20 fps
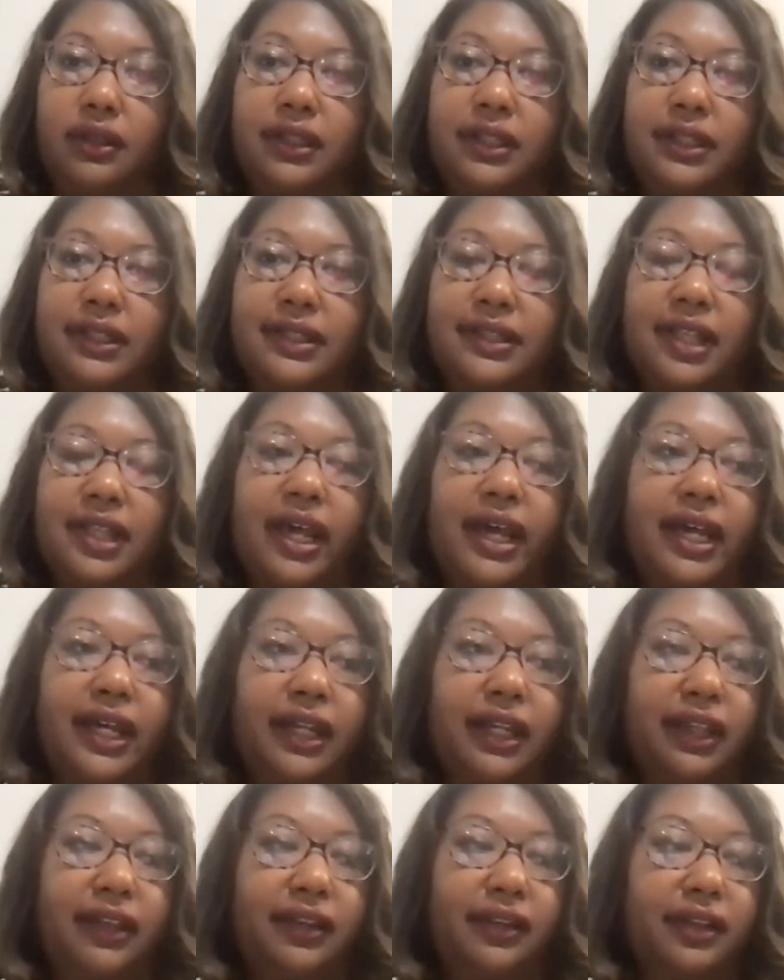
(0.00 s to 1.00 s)

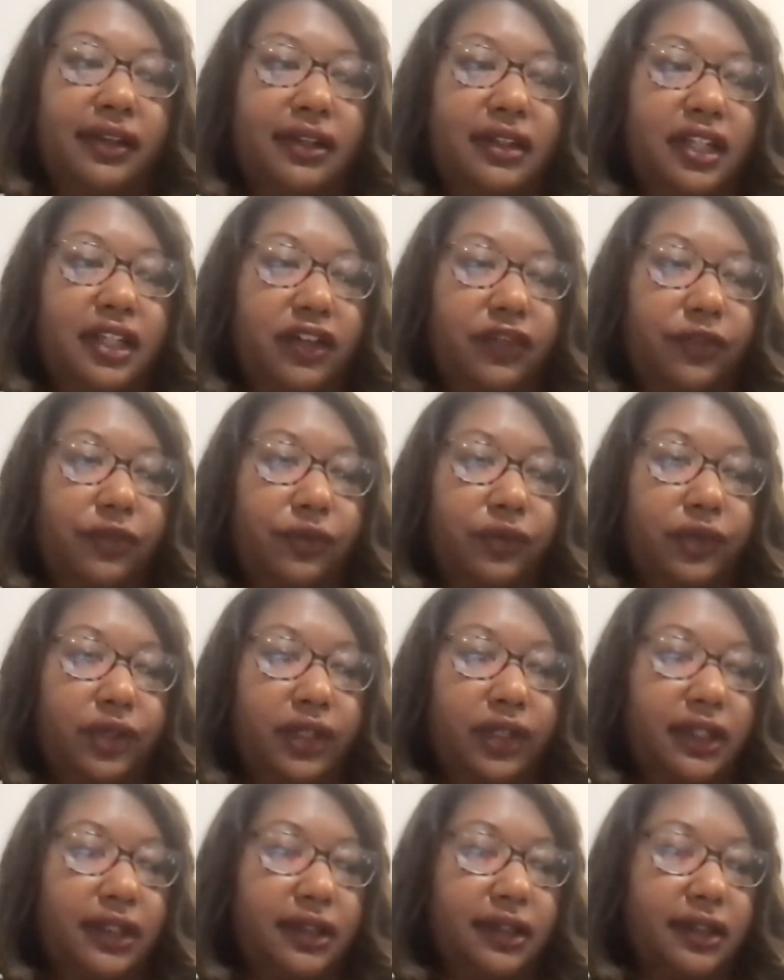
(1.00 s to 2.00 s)
deciding the
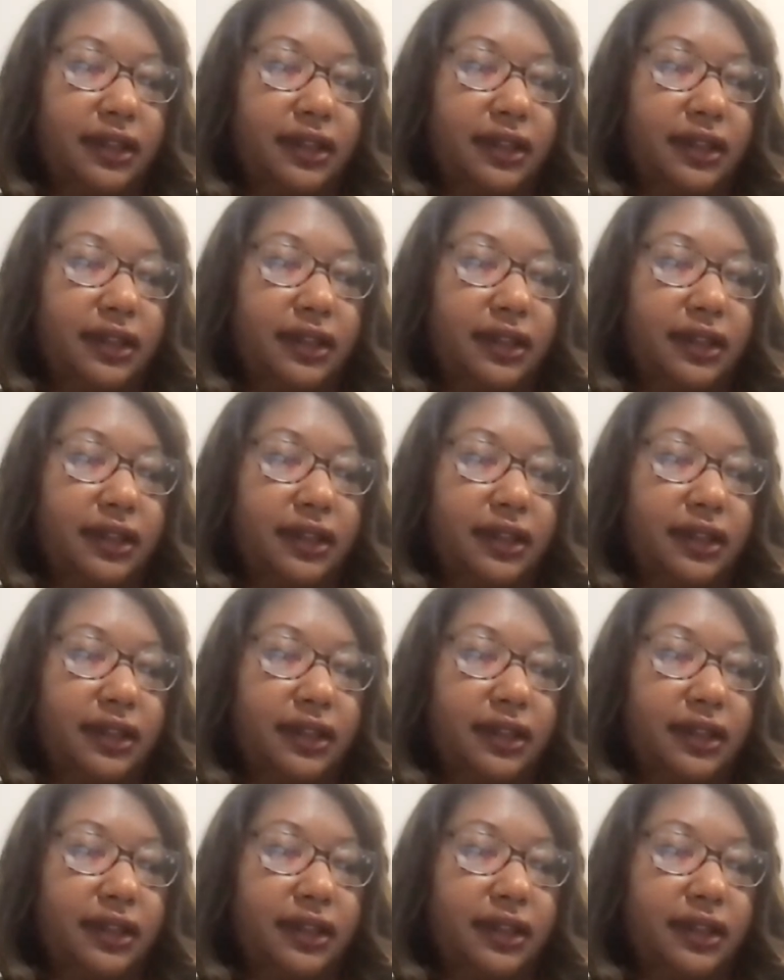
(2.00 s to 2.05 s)
different